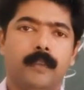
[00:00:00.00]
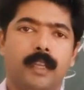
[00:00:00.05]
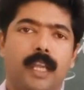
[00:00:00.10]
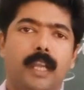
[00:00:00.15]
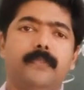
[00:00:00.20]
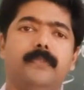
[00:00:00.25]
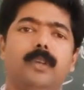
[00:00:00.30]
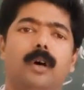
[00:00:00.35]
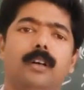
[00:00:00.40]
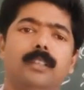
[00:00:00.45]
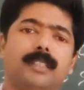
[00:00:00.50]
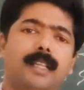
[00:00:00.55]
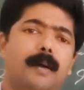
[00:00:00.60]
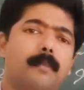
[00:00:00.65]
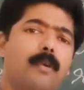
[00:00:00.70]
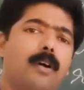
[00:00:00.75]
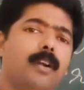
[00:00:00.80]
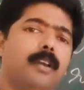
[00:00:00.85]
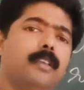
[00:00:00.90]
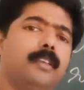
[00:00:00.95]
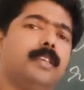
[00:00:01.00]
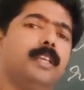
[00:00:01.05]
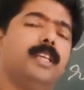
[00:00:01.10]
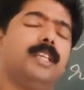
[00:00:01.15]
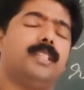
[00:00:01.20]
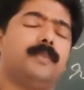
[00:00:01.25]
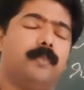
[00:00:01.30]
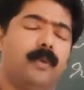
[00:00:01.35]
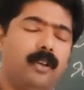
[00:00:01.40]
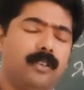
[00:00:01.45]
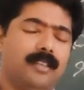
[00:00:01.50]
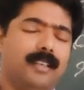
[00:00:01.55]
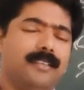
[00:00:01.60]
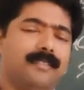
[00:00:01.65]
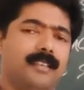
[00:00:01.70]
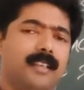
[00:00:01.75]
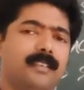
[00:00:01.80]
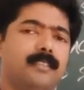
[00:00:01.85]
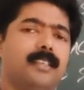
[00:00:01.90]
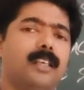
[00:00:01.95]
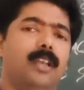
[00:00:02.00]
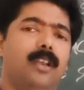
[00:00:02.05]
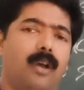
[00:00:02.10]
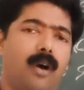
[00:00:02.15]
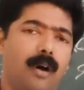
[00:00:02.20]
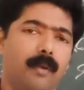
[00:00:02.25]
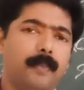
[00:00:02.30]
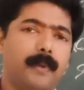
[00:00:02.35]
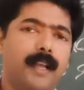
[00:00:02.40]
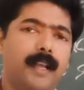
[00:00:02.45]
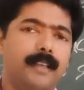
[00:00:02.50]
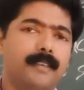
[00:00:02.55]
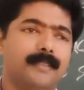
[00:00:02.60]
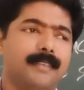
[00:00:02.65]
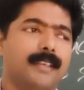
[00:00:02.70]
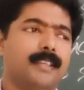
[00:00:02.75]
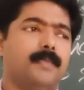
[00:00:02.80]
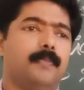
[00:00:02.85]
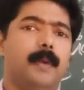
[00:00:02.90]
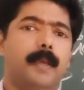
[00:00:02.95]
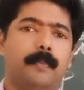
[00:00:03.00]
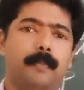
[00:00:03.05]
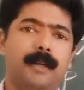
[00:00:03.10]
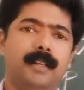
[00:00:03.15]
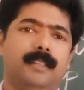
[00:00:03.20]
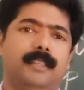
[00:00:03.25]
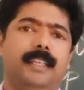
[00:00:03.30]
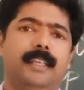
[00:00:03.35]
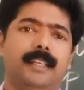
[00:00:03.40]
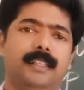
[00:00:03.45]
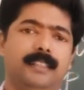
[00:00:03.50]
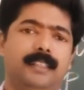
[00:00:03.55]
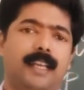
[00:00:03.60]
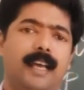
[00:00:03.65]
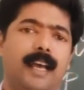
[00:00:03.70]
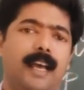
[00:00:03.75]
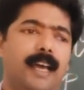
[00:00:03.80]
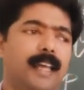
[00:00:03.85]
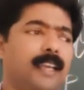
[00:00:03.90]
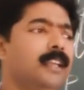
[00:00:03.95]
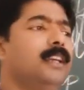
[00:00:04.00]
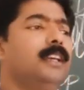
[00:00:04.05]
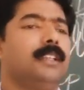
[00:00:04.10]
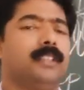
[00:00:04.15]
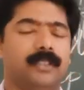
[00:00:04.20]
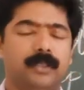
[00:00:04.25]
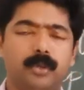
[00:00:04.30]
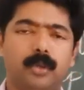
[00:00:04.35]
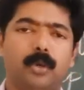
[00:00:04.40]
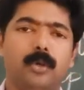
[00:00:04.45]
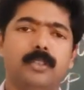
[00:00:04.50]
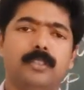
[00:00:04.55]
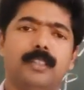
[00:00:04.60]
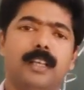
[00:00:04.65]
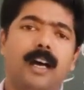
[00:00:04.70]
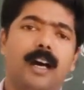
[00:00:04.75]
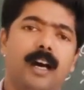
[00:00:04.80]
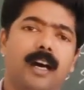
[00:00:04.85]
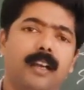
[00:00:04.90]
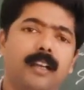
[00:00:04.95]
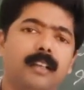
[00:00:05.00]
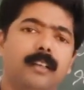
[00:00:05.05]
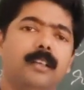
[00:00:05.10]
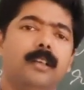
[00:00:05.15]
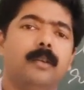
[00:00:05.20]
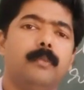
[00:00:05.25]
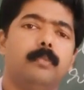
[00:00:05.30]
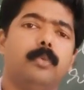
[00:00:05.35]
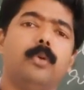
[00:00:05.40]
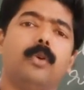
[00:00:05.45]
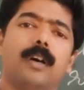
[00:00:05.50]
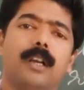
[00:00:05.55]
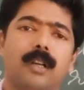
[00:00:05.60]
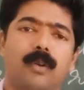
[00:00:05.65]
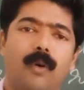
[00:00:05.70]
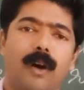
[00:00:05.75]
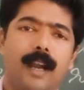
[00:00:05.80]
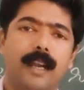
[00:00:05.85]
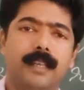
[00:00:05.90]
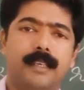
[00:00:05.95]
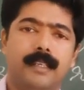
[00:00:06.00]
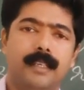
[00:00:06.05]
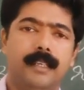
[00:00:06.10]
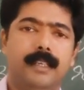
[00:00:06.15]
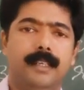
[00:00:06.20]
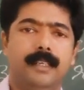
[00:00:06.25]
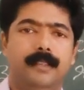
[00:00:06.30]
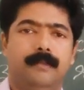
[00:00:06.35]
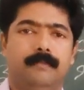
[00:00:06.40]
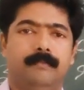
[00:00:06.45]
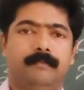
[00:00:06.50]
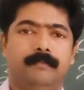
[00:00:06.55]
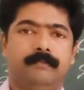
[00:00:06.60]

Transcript: If those commodities possesses the low prices, people think that those are poor quality.